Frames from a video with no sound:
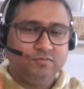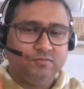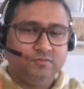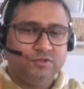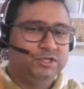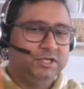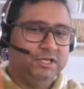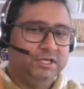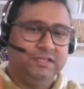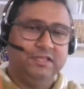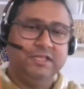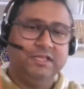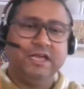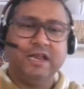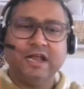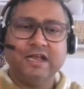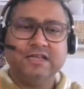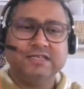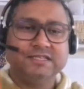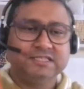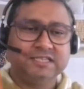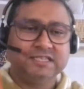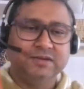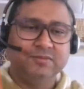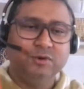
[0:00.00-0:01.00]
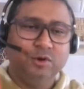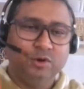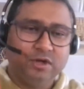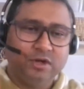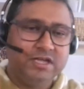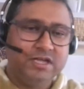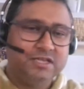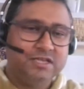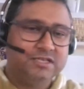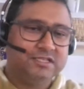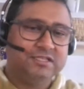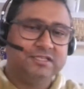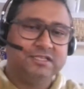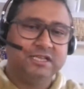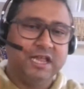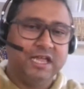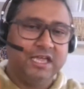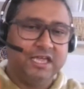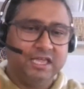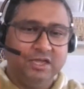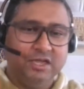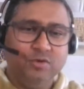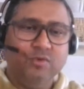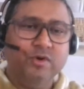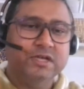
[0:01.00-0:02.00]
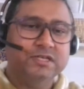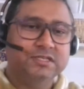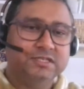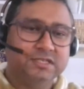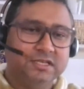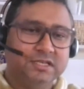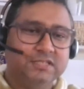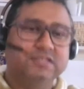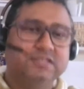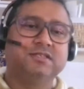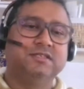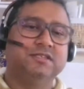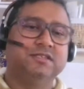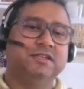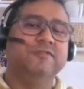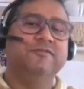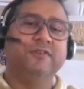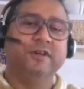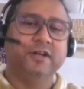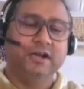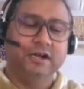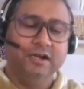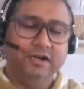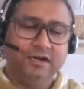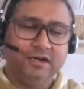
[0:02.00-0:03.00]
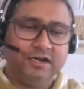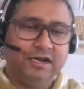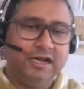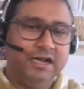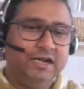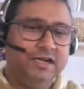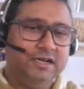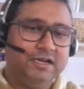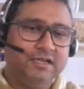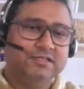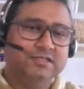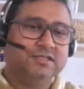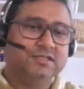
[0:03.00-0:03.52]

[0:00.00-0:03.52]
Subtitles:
See, there are some locations like US, it's difficult, right?